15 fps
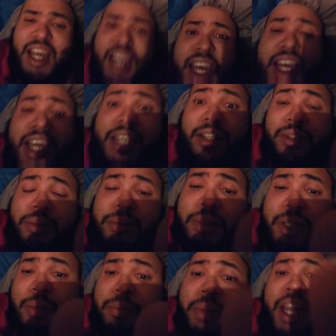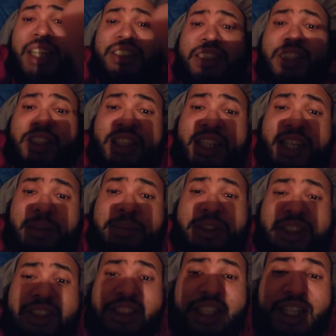And basically, I'm
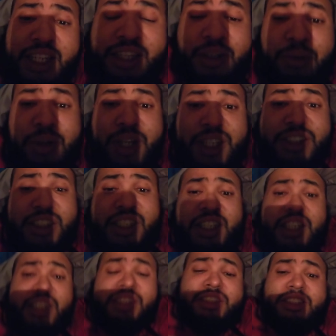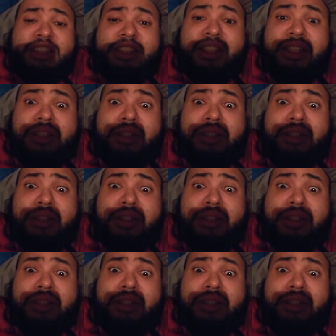just saying it as it is.